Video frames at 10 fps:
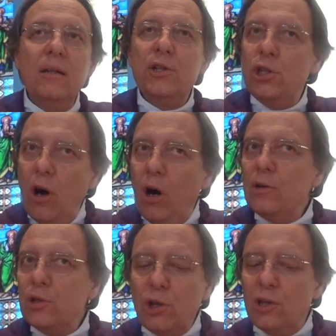She
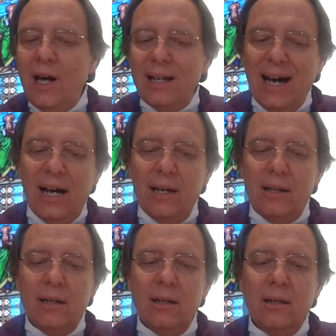also could not
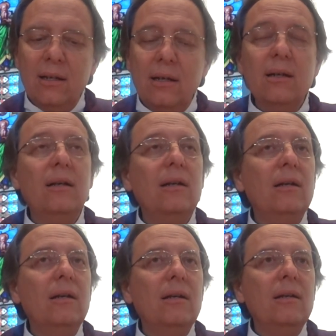hide.
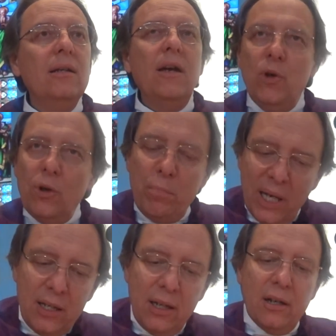If you had
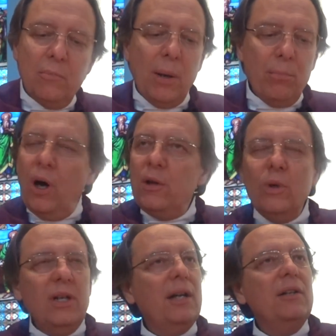been here, my brother
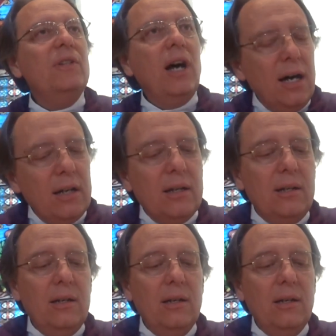would not have died.